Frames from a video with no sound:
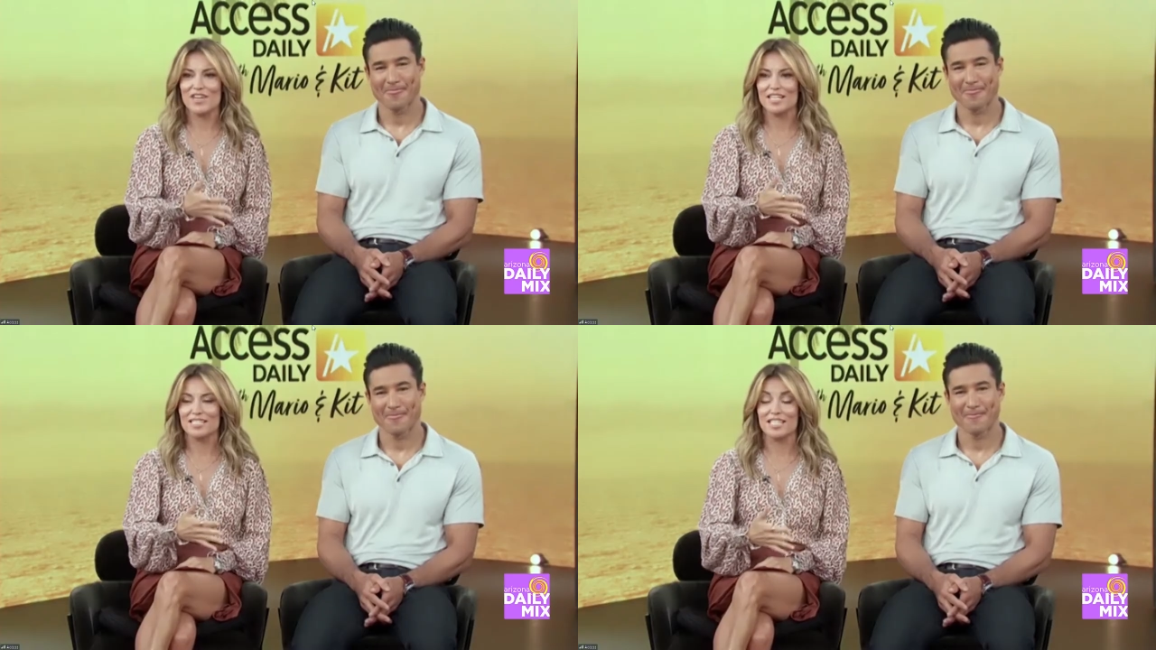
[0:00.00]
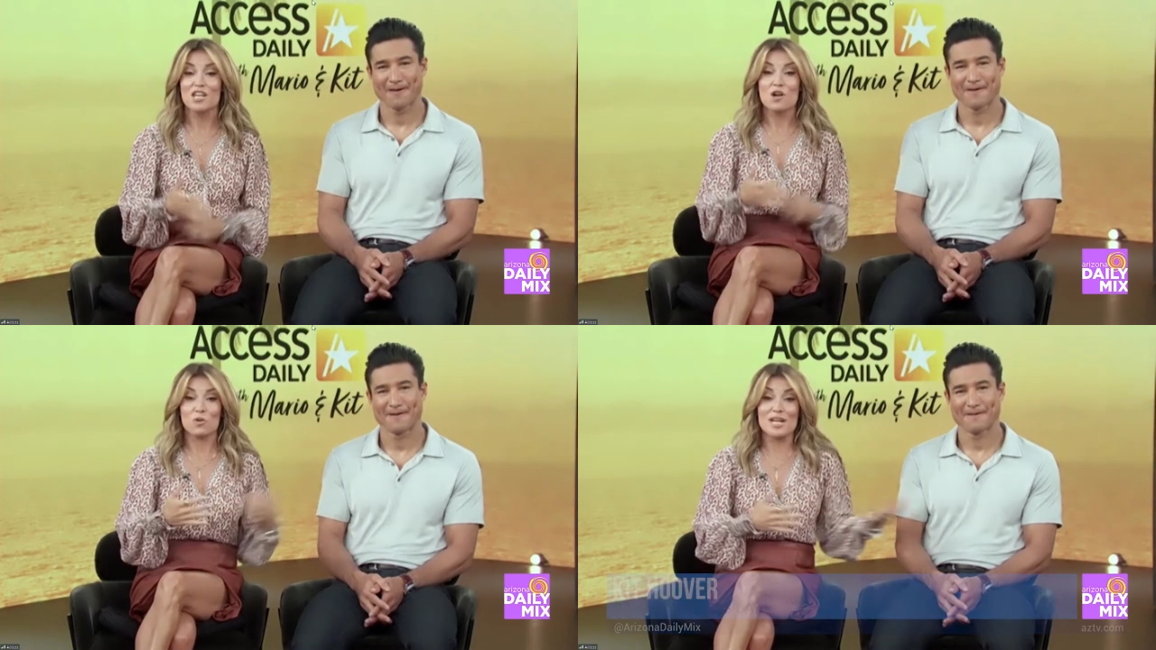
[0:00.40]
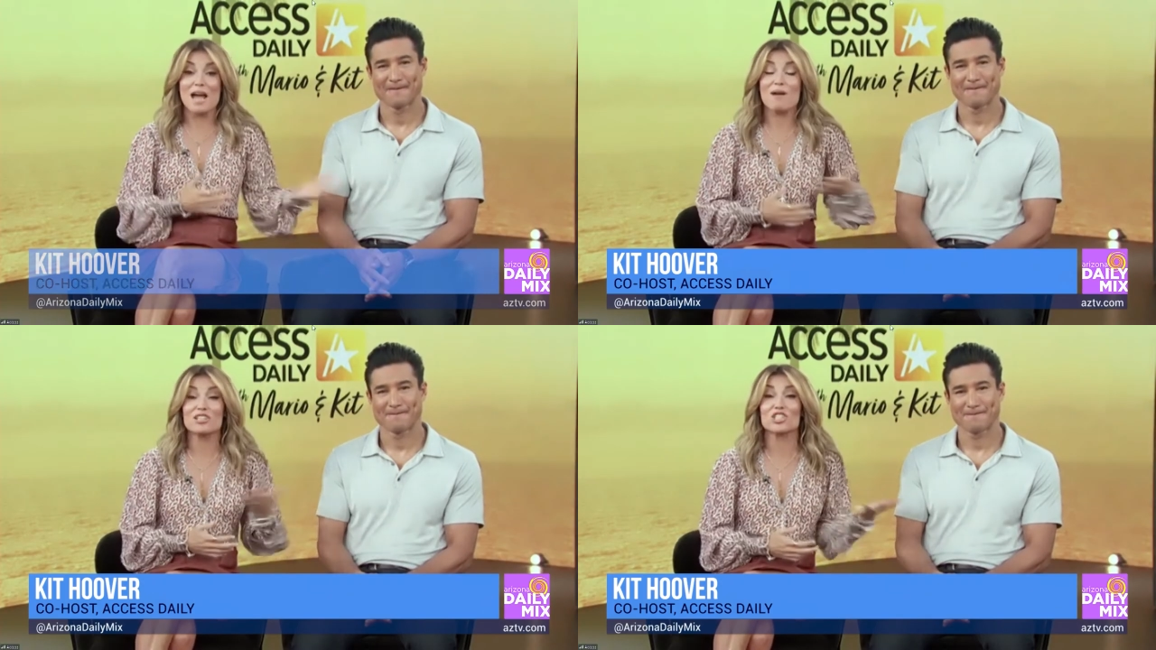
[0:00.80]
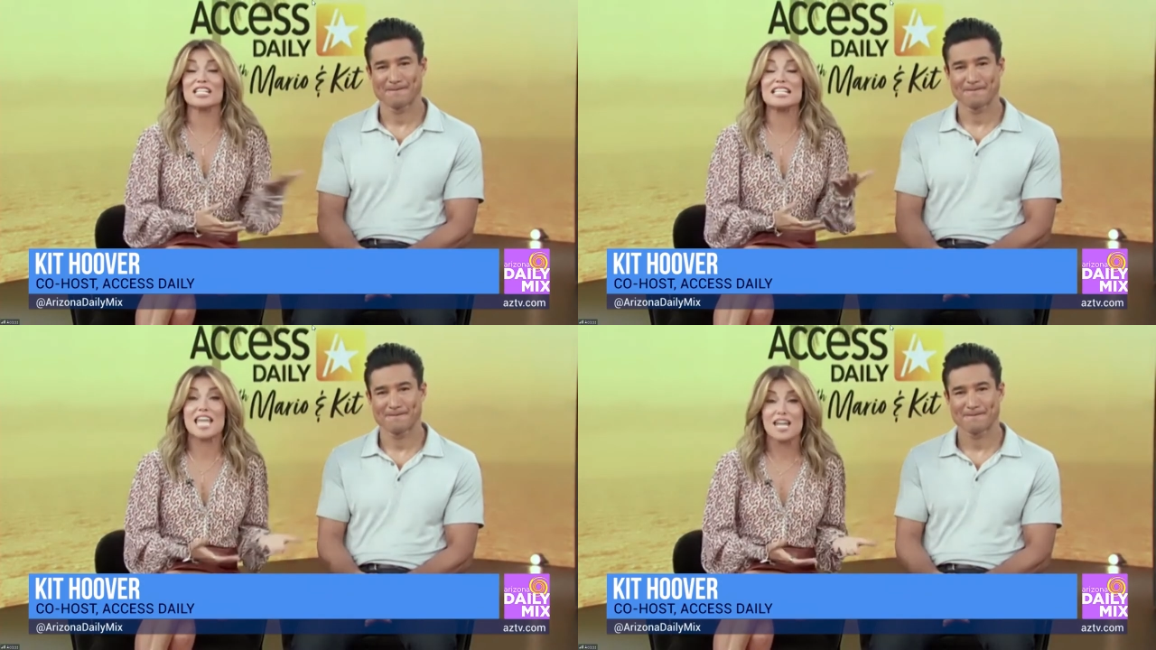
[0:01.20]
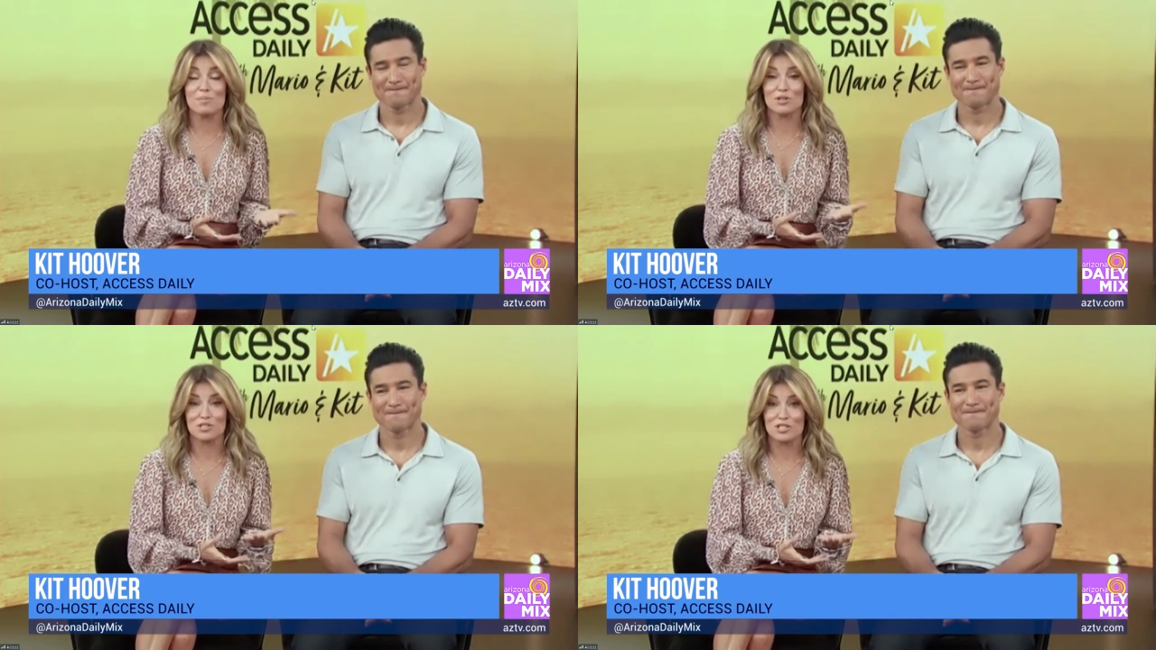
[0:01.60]
Speaker 1: and it fits. And we're now actually
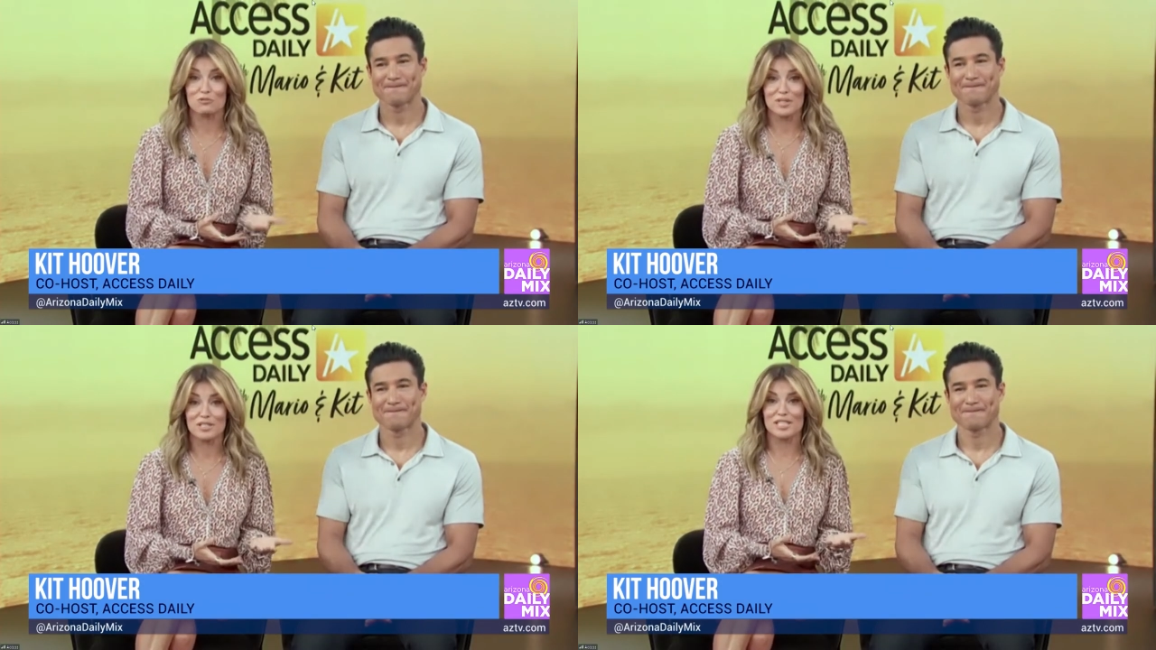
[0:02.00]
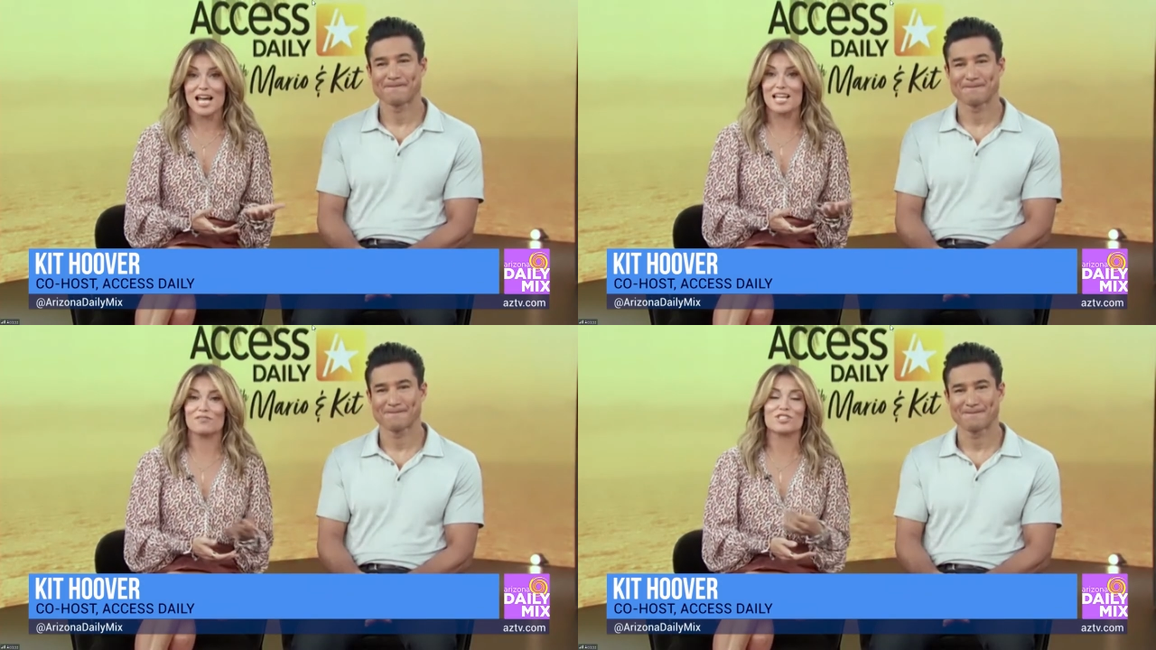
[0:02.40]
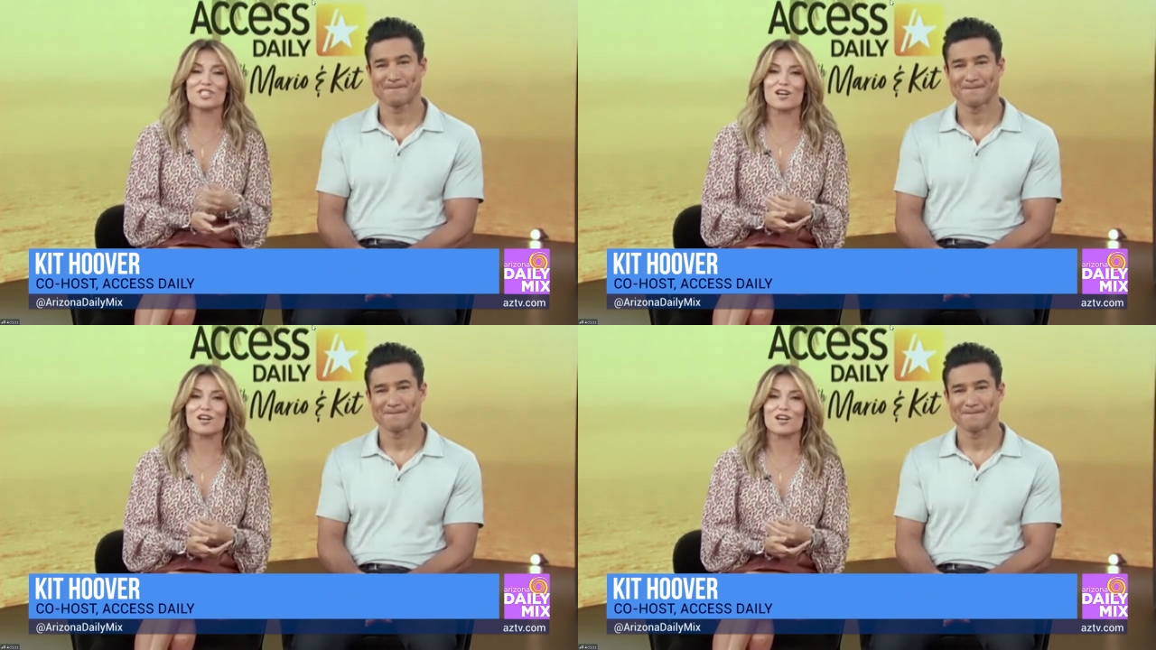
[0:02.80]
neighbors in real life.